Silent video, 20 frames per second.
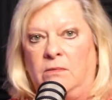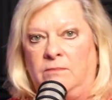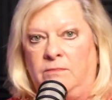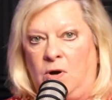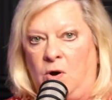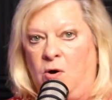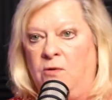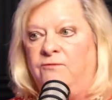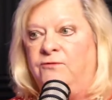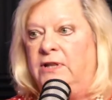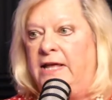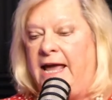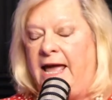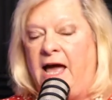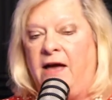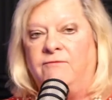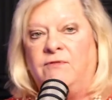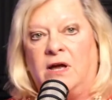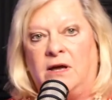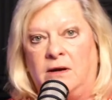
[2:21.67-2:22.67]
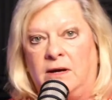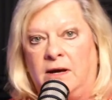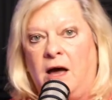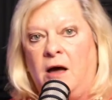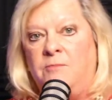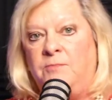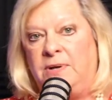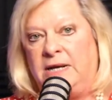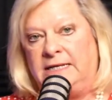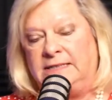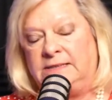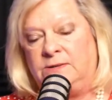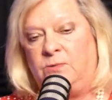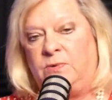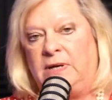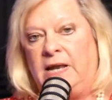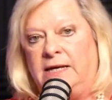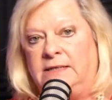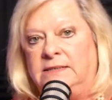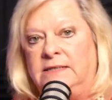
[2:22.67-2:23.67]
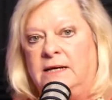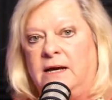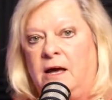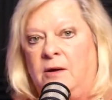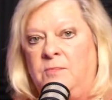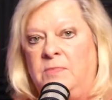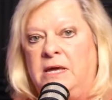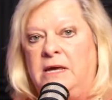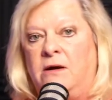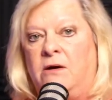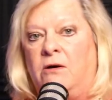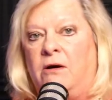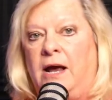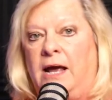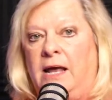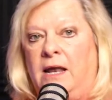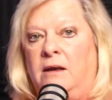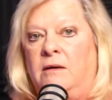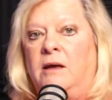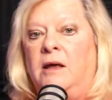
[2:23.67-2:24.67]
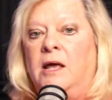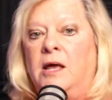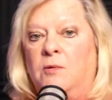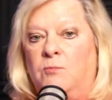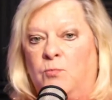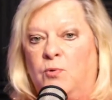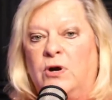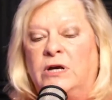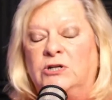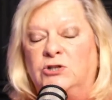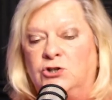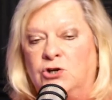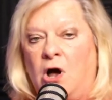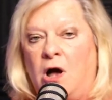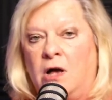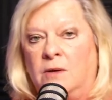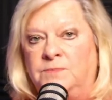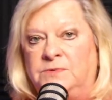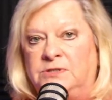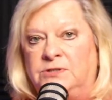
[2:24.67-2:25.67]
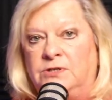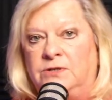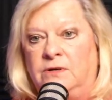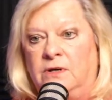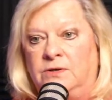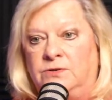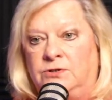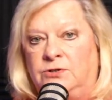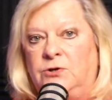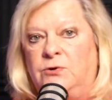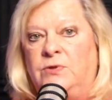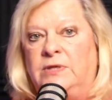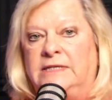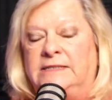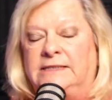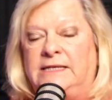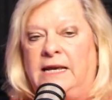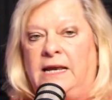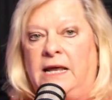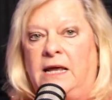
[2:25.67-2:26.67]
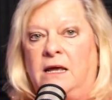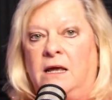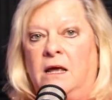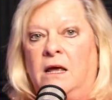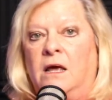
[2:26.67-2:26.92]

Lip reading: hopefully have companies that would like to come here and bring jobs to the city.